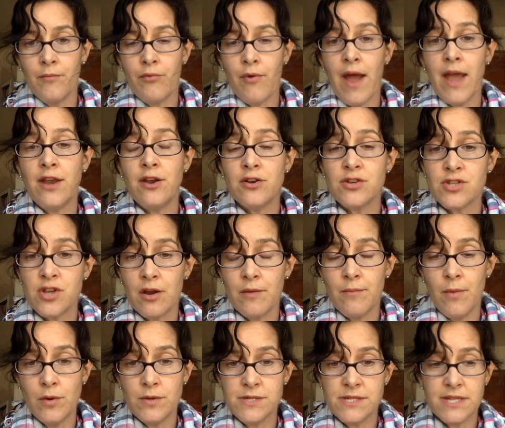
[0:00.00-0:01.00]
writers are
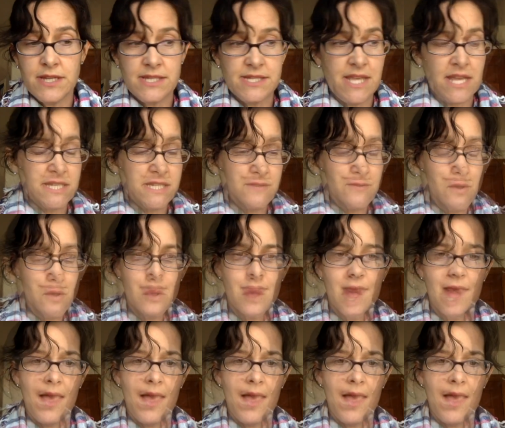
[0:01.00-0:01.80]
most successful.